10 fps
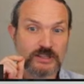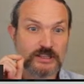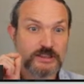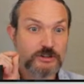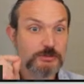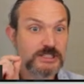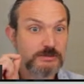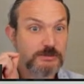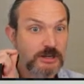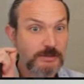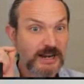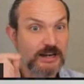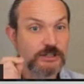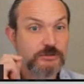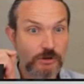that there's been some thought about
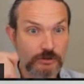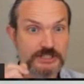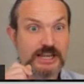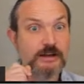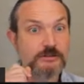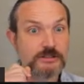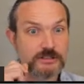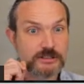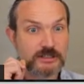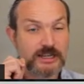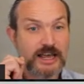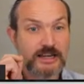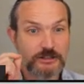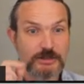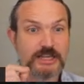how do you roll this out?
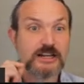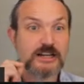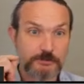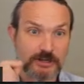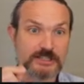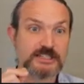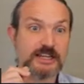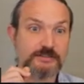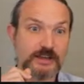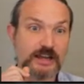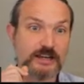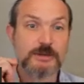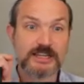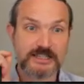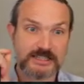How do you make it upgrade safe? How do
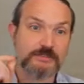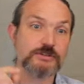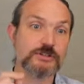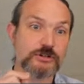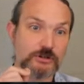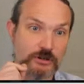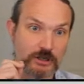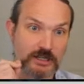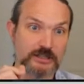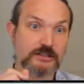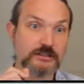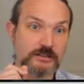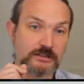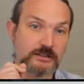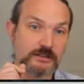you make it safe to turn on?
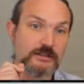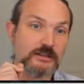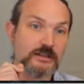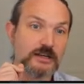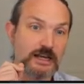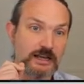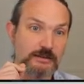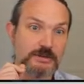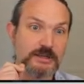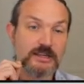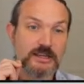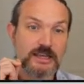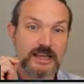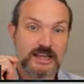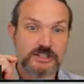Um,
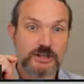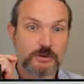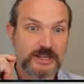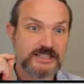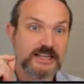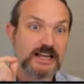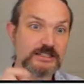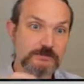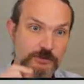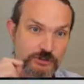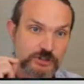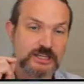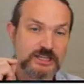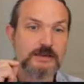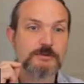and so it's got some
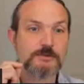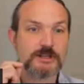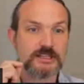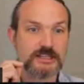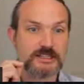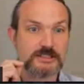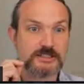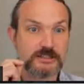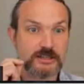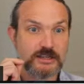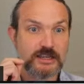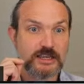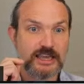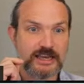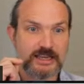versioning capabilities
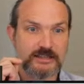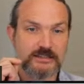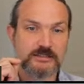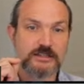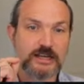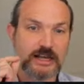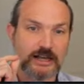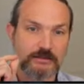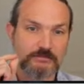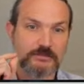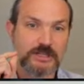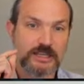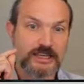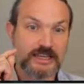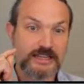and um,
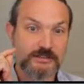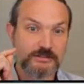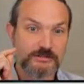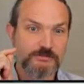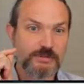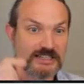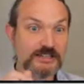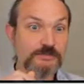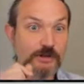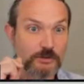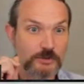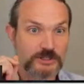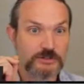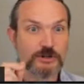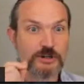it by default
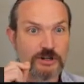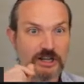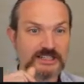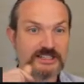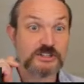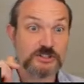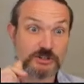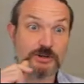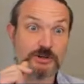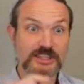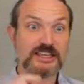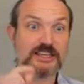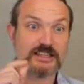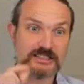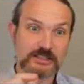when you turn it on it doesn't do
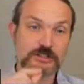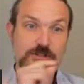anything until